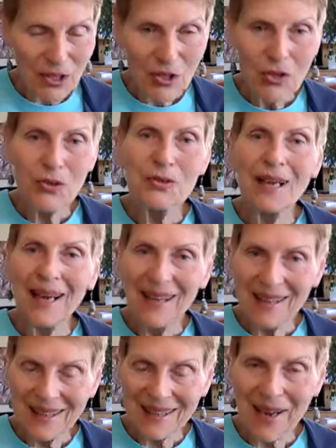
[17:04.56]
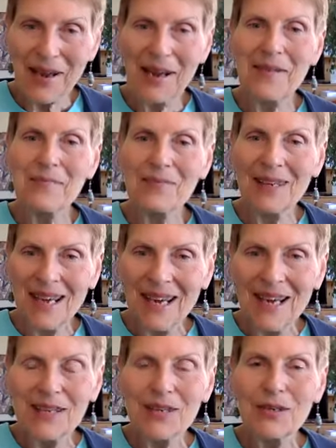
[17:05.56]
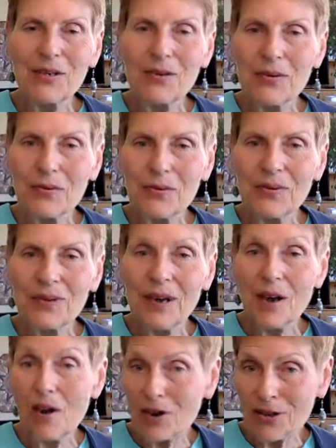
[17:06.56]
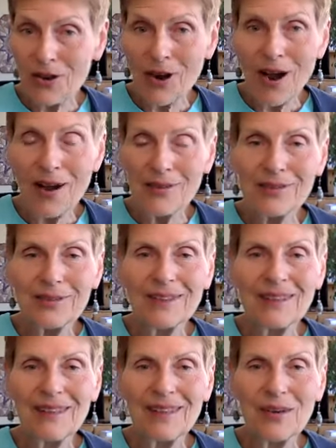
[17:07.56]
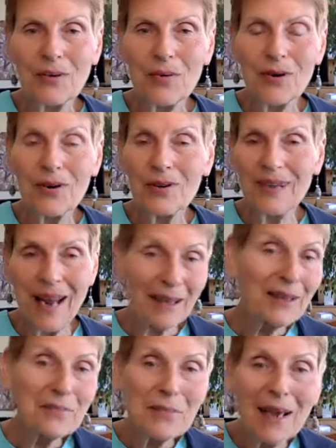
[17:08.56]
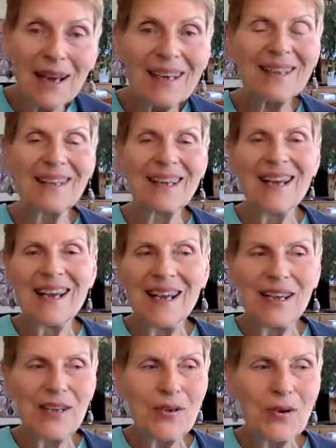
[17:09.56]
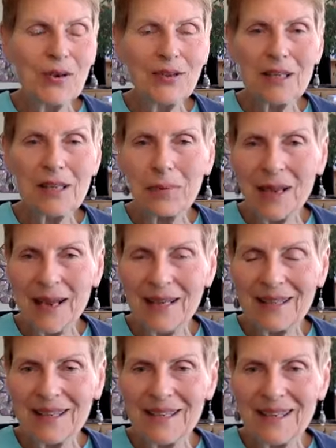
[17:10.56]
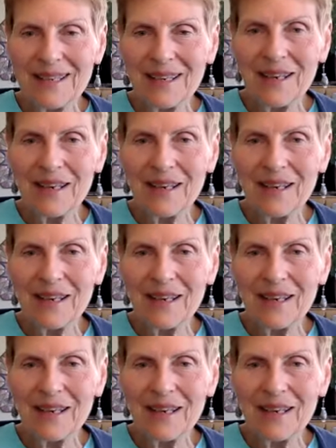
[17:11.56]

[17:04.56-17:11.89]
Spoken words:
Do take the time to harden off or acclimate your little plants